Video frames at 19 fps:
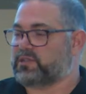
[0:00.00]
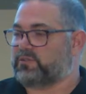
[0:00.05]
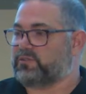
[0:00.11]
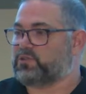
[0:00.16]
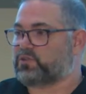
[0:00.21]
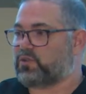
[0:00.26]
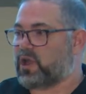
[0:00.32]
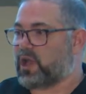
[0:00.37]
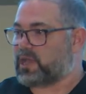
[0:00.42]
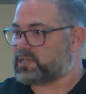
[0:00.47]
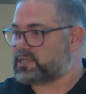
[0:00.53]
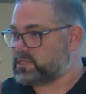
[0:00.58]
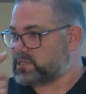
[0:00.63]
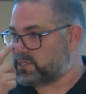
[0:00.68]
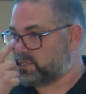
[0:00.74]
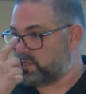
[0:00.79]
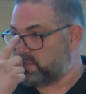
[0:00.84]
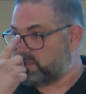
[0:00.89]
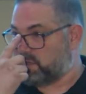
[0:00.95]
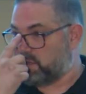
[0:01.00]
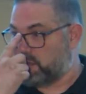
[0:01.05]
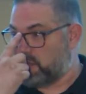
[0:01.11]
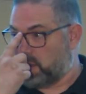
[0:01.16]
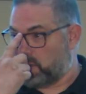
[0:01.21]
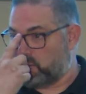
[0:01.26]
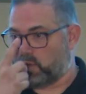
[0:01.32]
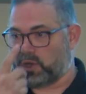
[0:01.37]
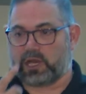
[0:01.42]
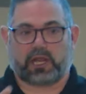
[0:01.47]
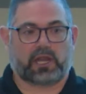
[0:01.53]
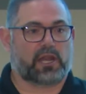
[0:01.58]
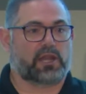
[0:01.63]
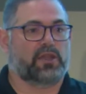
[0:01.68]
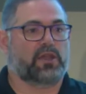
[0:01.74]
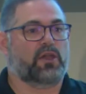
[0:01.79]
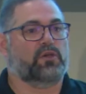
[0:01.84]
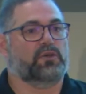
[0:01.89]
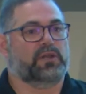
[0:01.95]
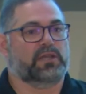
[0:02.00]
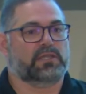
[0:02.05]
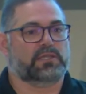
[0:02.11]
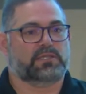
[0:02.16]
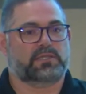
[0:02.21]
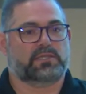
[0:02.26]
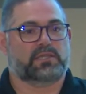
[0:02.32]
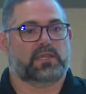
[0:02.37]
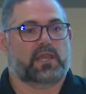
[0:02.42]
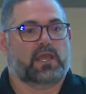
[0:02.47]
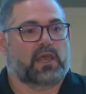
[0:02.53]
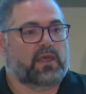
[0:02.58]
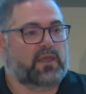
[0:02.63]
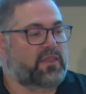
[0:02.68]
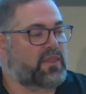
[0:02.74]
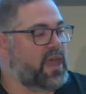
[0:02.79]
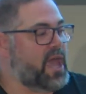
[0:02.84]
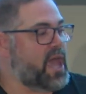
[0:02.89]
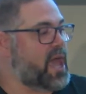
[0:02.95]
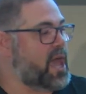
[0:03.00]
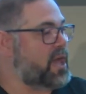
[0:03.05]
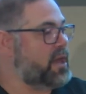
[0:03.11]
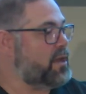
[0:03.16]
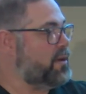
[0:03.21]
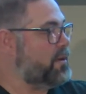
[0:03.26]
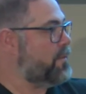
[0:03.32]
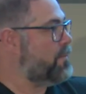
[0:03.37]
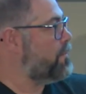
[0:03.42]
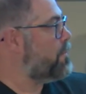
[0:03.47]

of trust, we're going to notice that